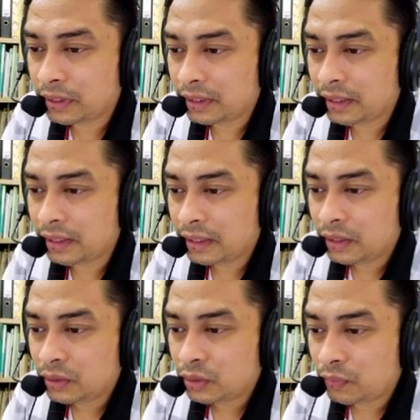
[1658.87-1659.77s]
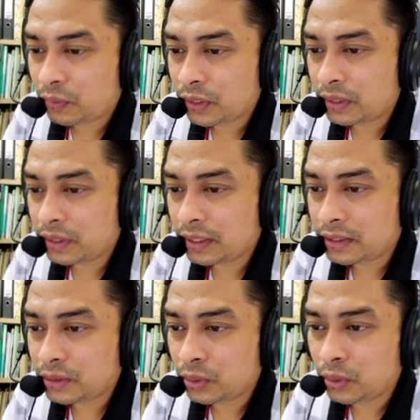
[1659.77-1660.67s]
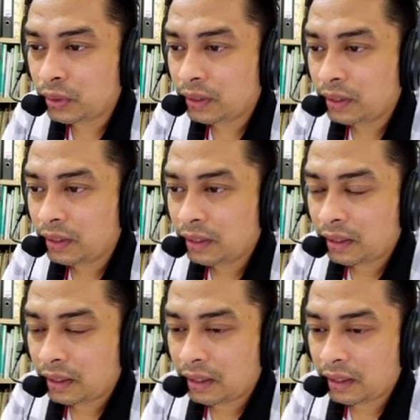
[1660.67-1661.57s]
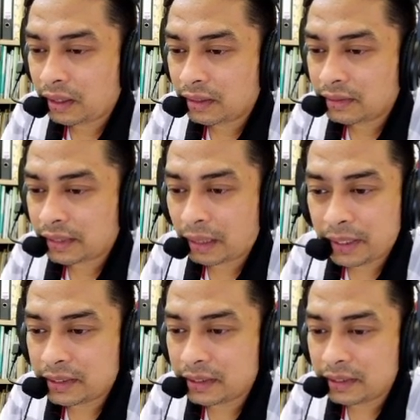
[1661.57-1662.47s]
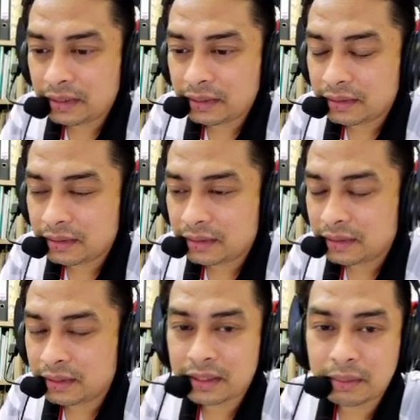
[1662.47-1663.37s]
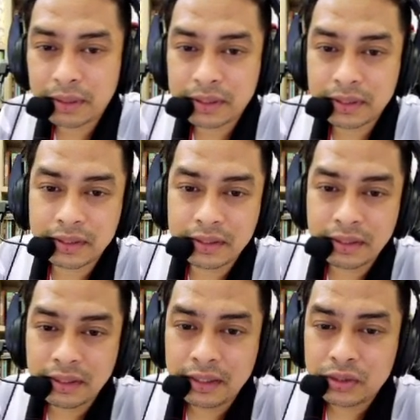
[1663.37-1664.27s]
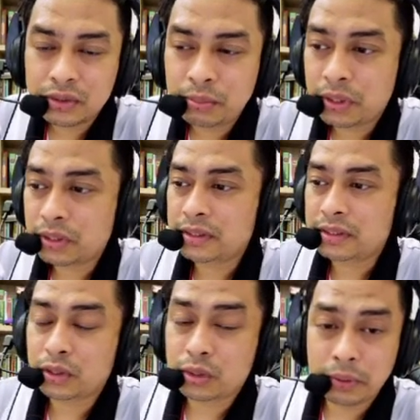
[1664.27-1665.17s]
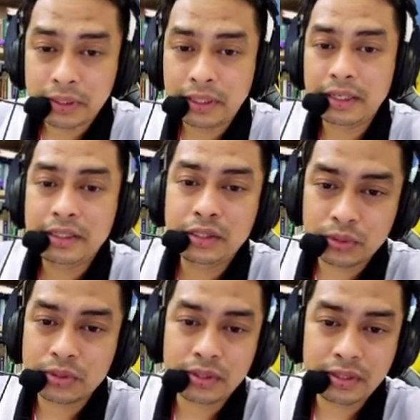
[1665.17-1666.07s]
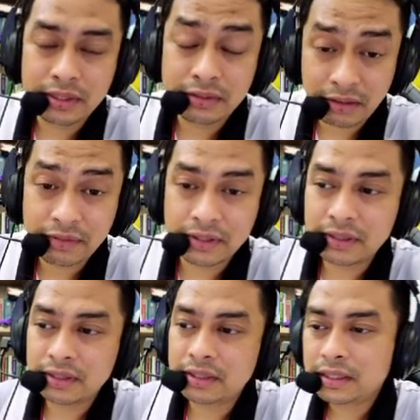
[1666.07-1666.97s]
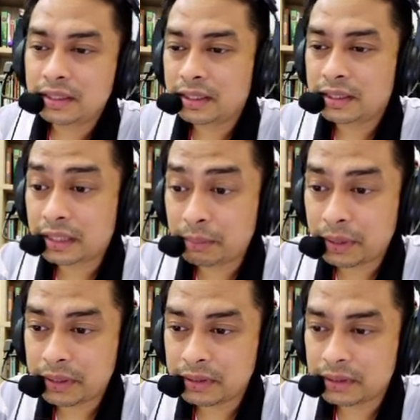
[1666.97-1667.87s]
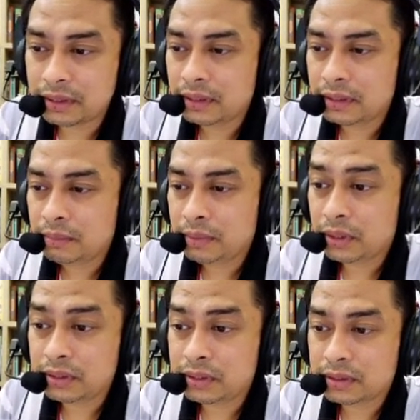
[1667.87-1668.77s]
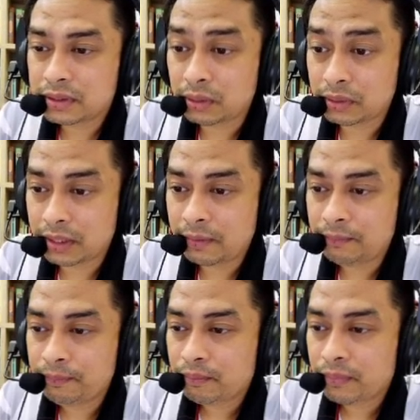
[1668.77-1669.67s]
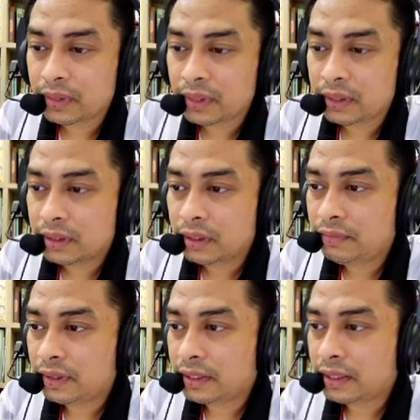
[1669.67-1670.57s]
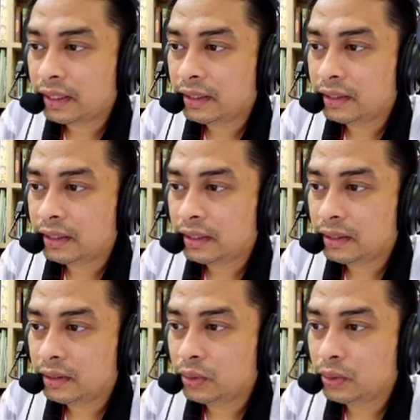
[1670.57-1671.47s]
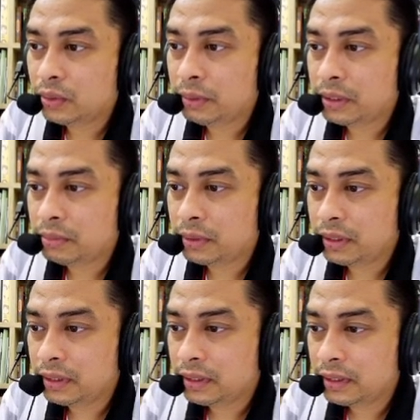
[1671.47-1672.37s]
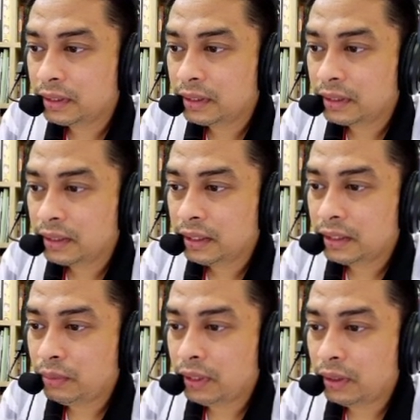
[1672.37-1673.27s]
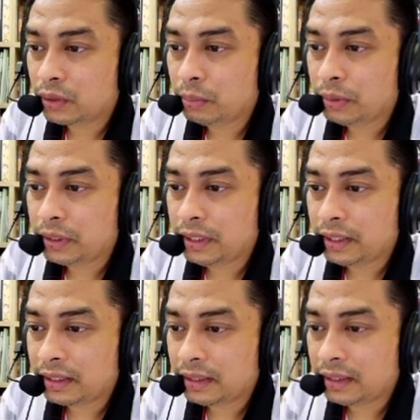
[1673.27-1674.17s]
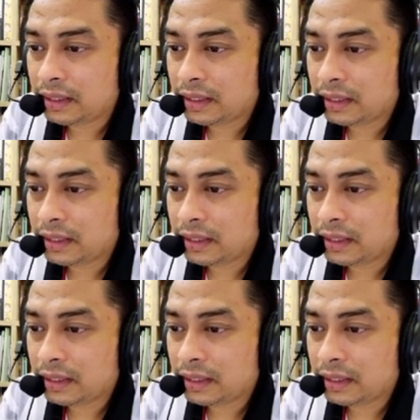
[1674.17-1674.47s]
automatically. So for this one, there's no time basis here. So because it's automatically choose the driver time basis because it's sound card. If I can go to measurement, it will automatic.